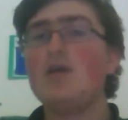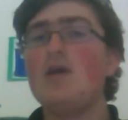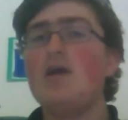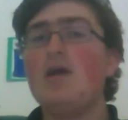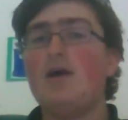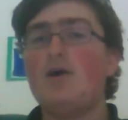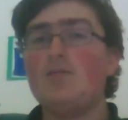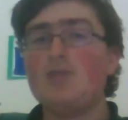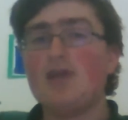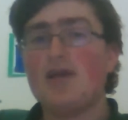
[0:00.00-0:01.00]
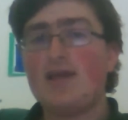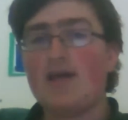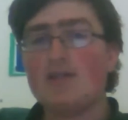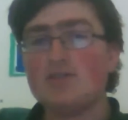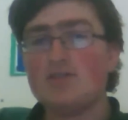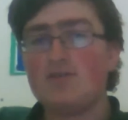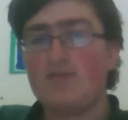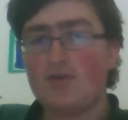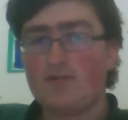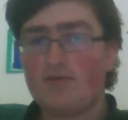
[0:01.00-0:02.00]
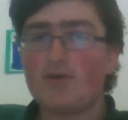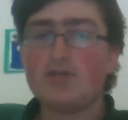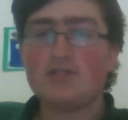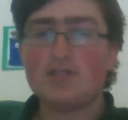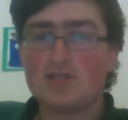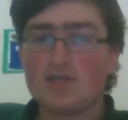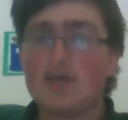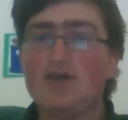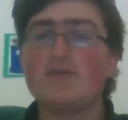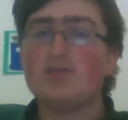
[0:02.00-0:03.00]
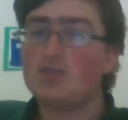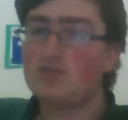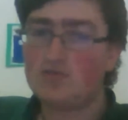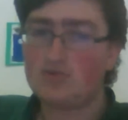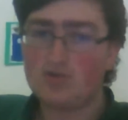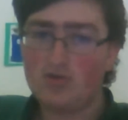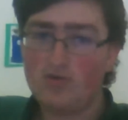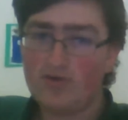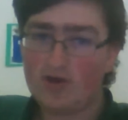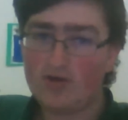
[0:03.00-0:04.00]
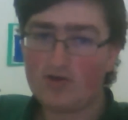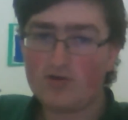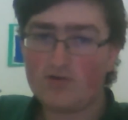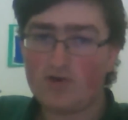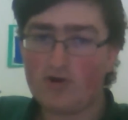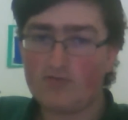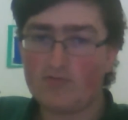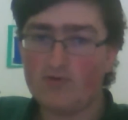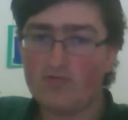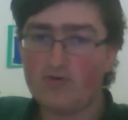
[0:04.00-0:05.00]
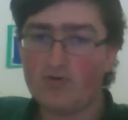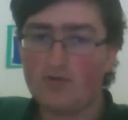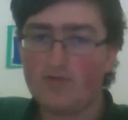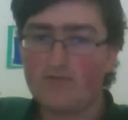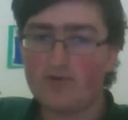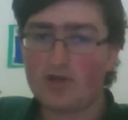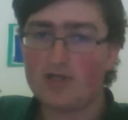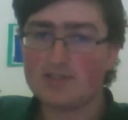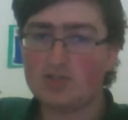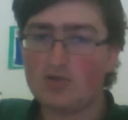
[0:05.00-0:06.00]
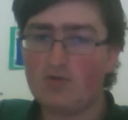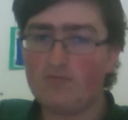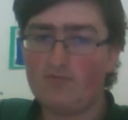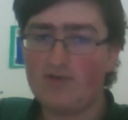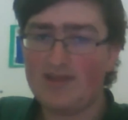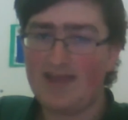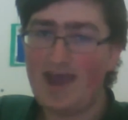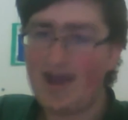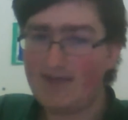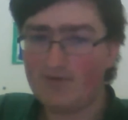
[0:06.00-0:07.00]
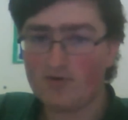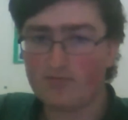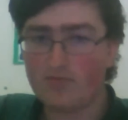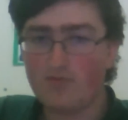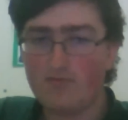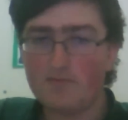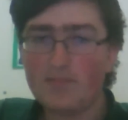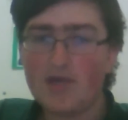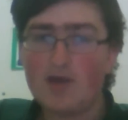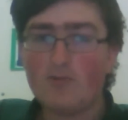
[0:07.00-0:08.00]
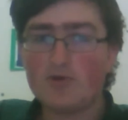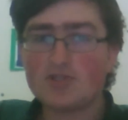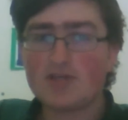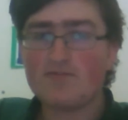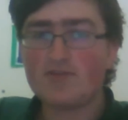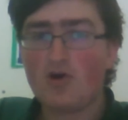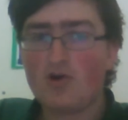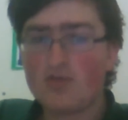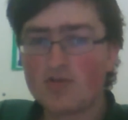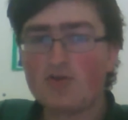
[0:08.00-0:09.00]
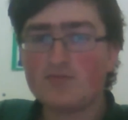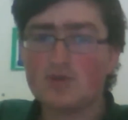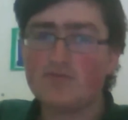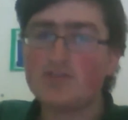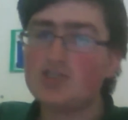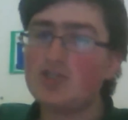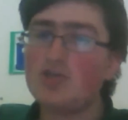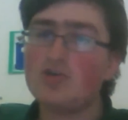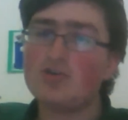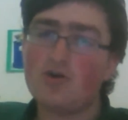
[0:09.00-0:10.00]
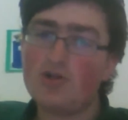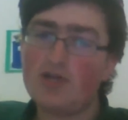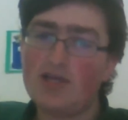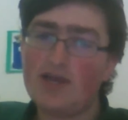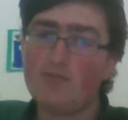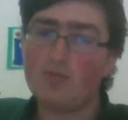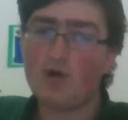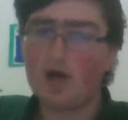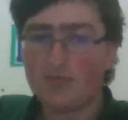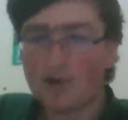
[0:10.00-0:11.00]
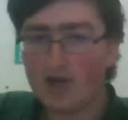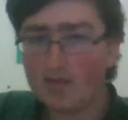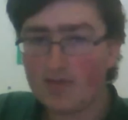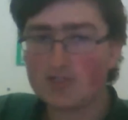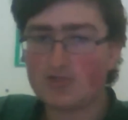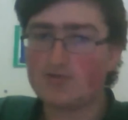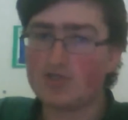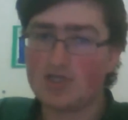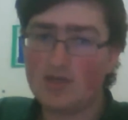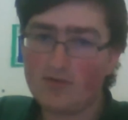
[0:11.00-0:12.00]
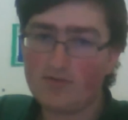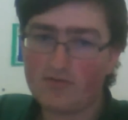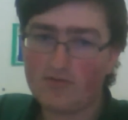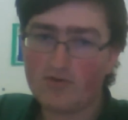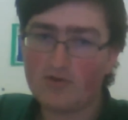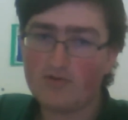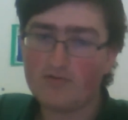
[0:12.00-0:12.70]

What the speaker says: helps against Defender Vargas, things like that. It's just 2 very good hard removal for a class that don't really have hard removal. We also have the Harvest Golems, Novice Engineers early game with Wild Pyromancers and Keeper of the Grove.